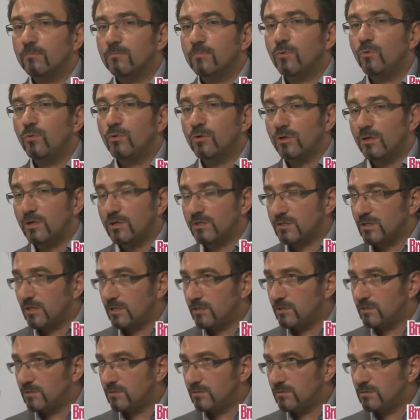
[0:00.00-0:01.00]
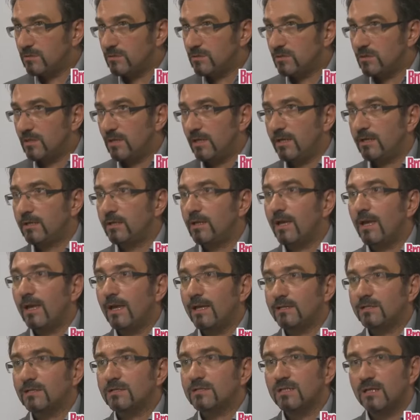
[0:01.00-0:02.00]
organisations that
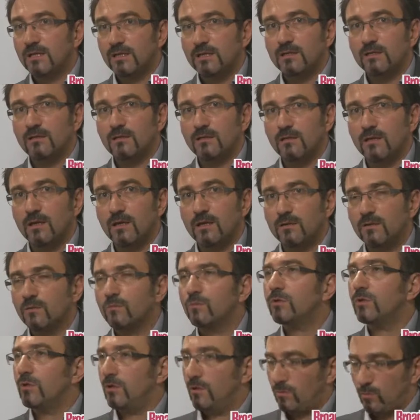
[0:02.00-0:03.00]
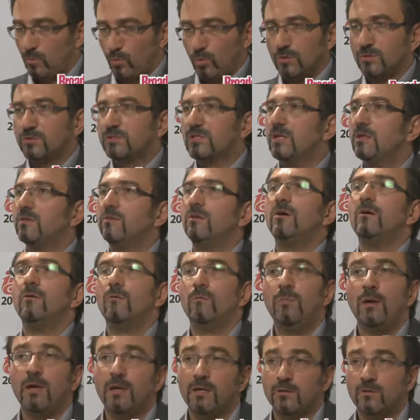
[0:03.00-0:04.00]
had taken that, we'll take the whole
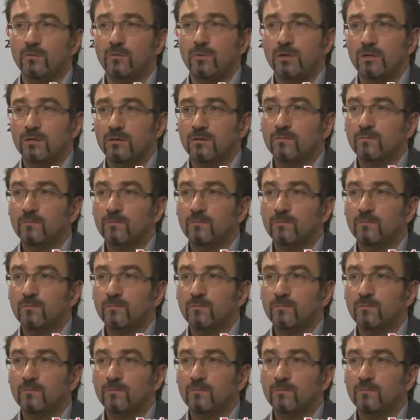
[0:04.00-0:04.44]
pain away.